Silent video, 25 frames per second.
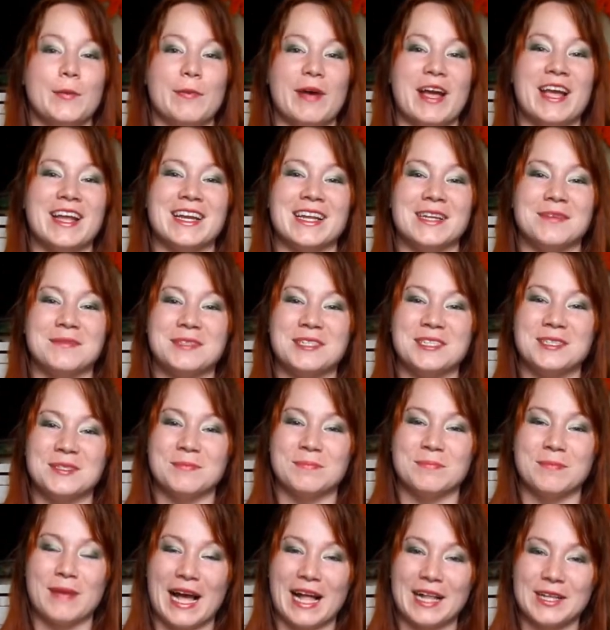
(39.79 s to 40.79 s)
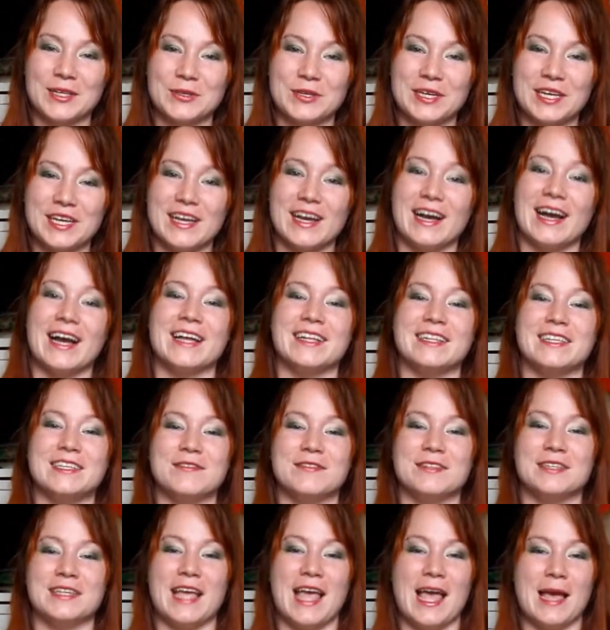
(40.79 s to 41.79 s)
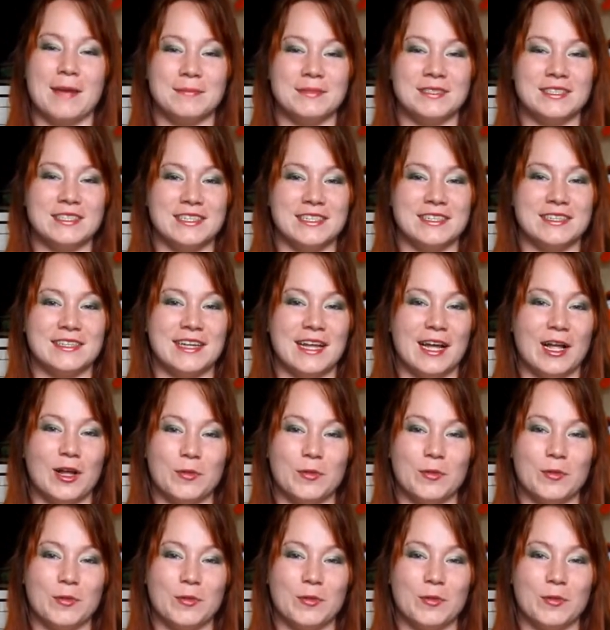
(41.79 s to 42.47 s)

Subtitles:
My name is Mallory. I live in Edmonton,